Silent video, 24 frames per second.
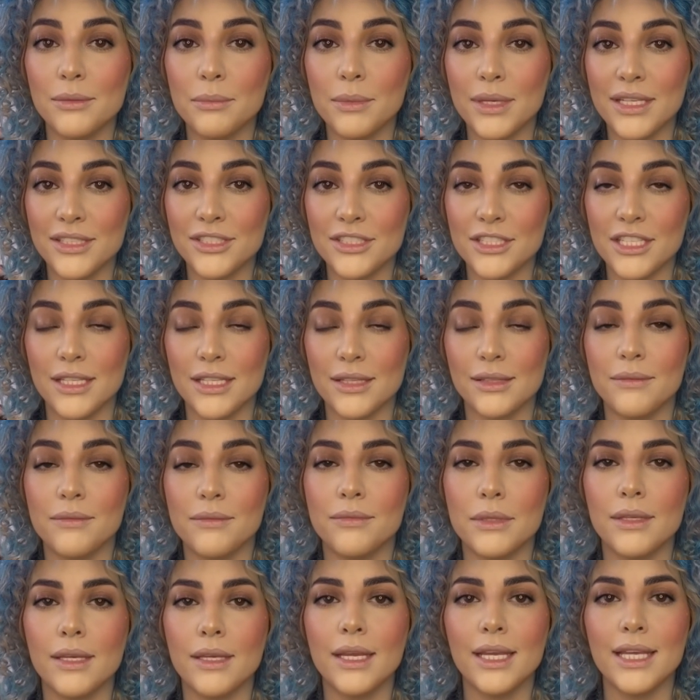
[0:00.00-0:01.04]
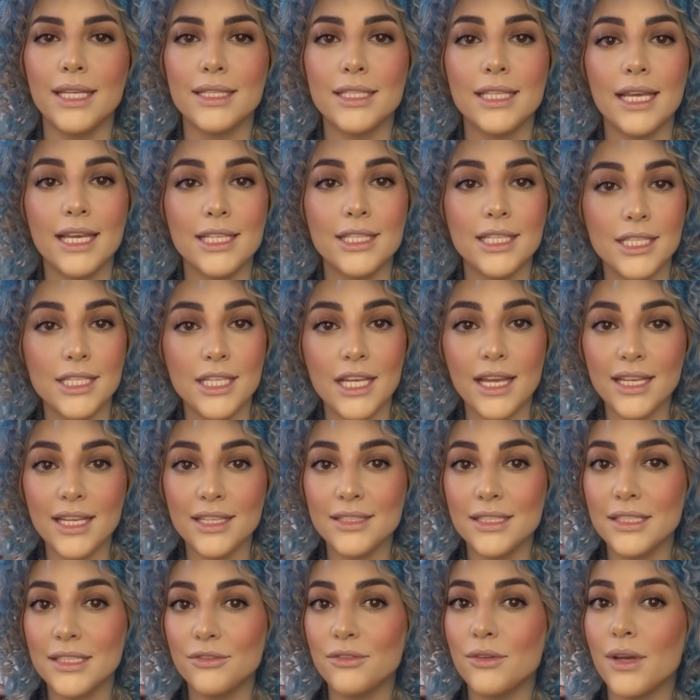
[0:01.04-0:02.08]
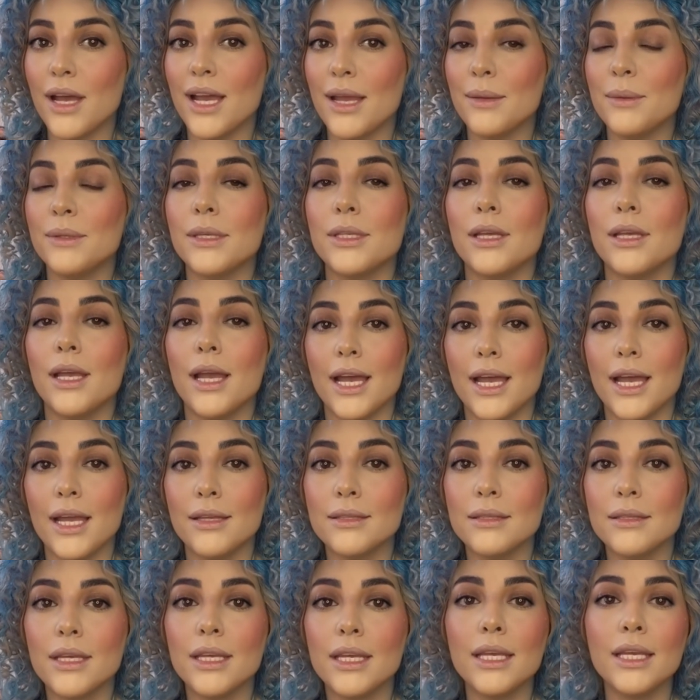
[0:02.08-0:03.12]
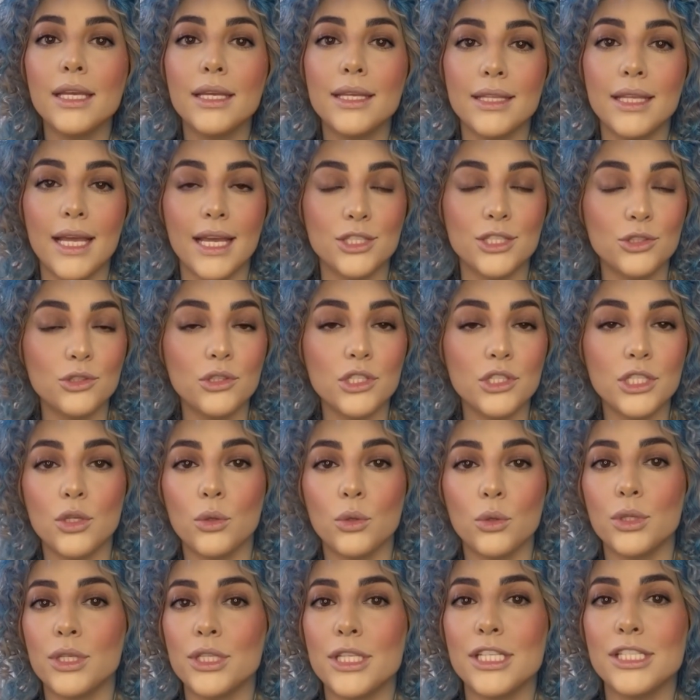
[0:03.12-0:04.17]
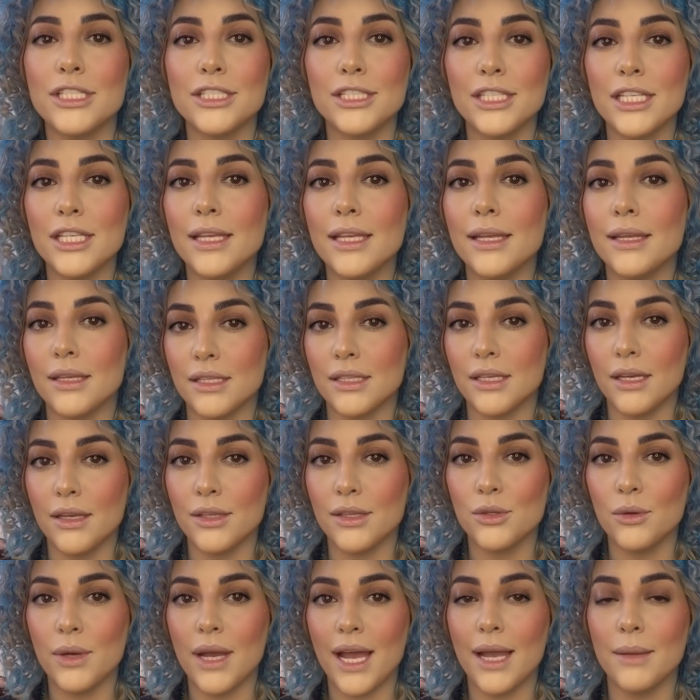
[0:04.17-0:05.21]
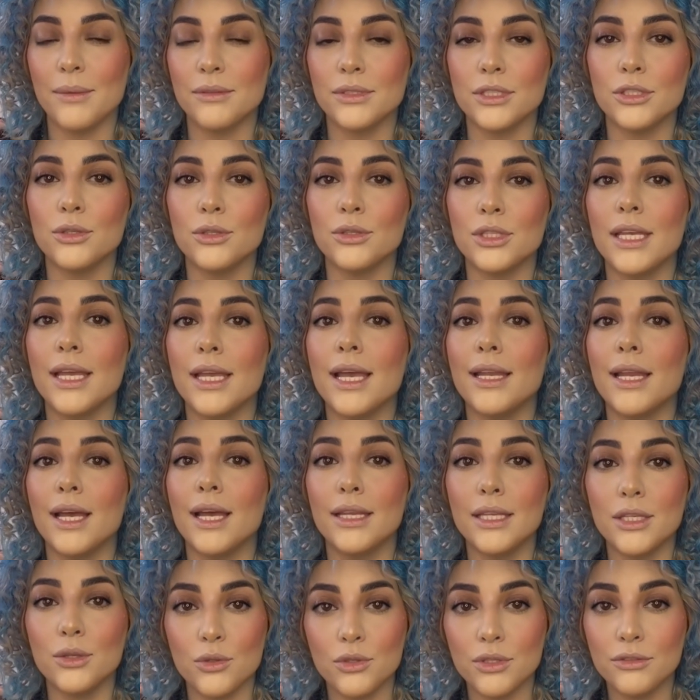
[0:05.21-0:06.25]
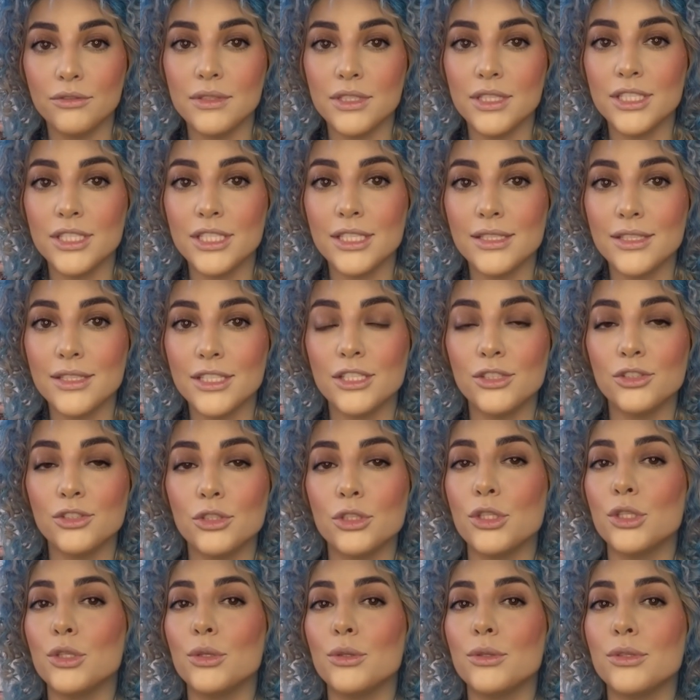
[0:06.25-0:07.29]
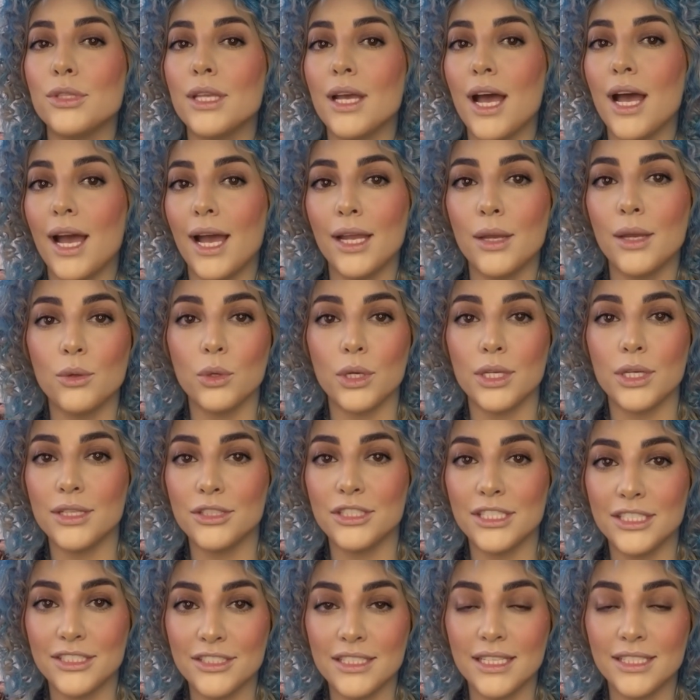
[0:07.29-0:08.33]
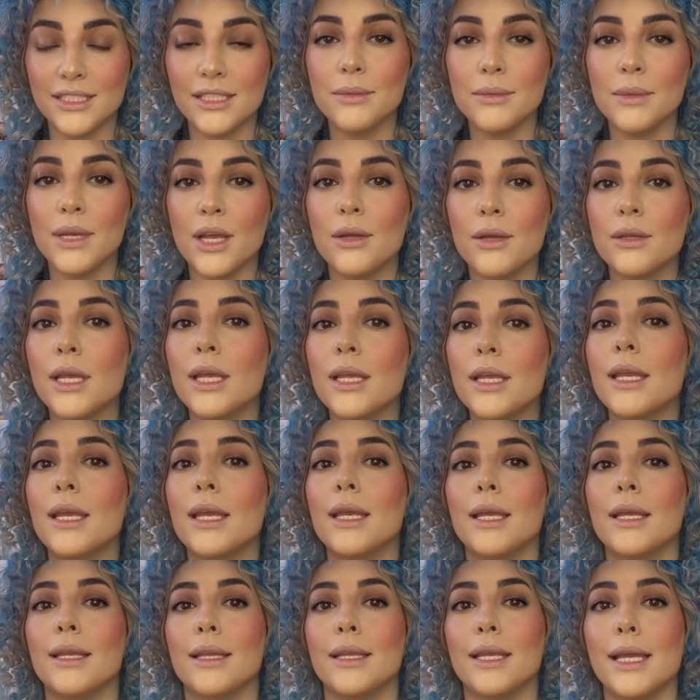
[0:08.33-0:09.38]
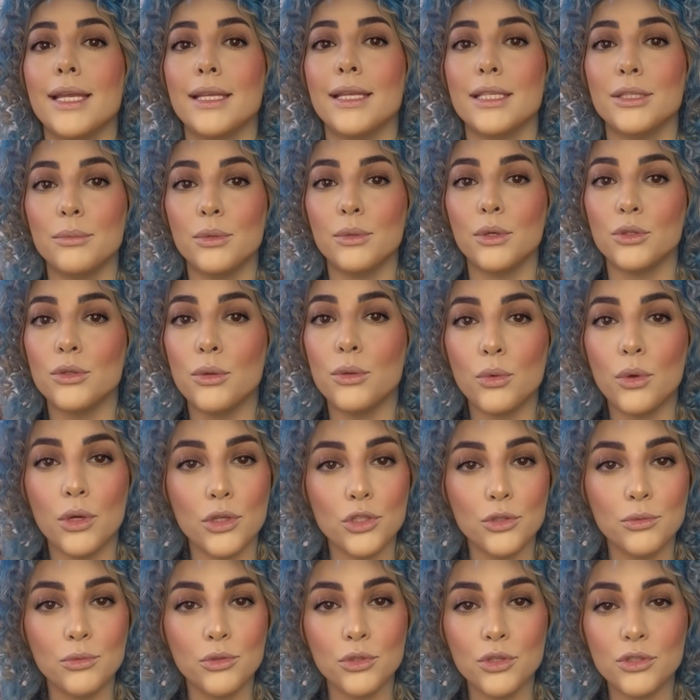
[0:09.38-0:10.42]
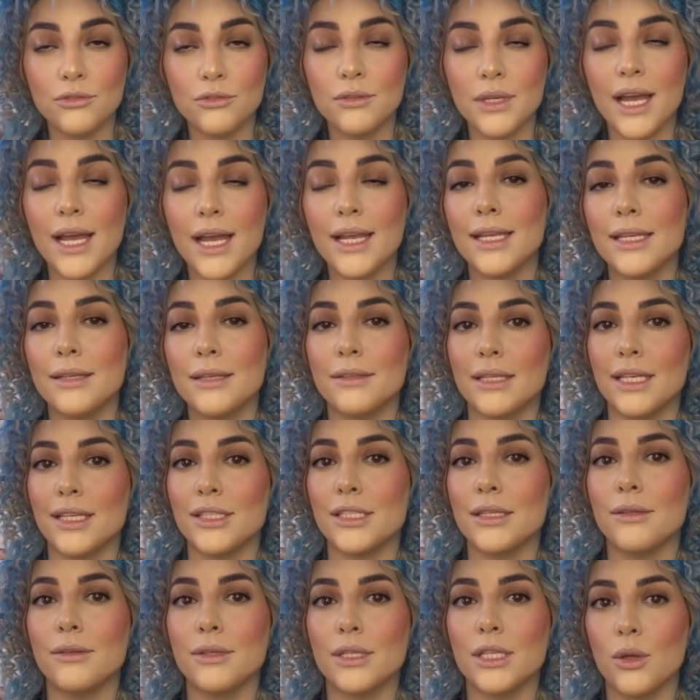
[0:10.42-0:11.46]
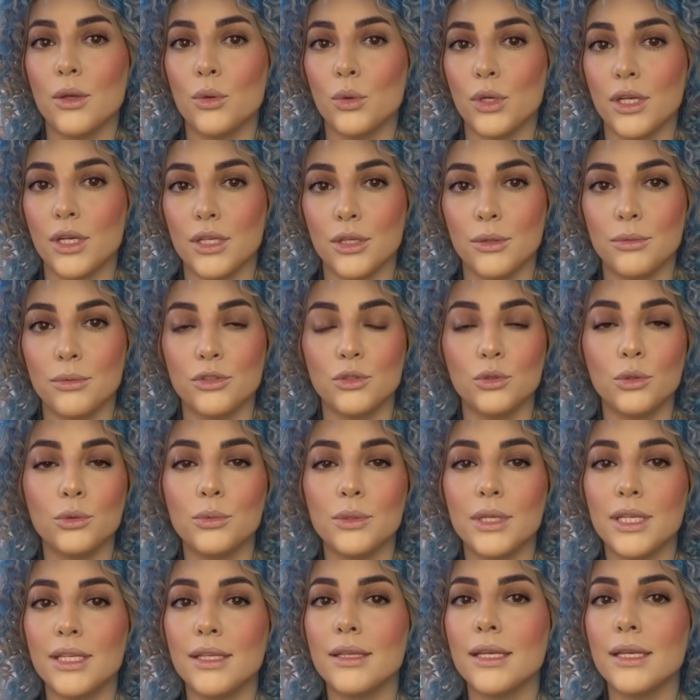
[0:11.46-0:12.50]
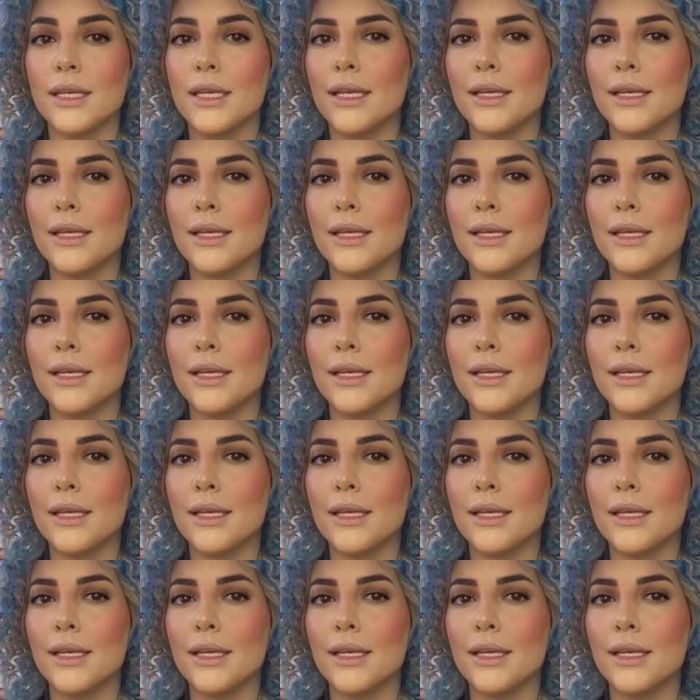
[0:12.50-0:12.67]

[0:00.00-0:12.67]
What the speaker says: my skin. Exactly, guys, if you happen to have naturally oily skin, you absolutely and unequivocally need to use a high quality setting powder that is both waterproof and effectively oil absorbing.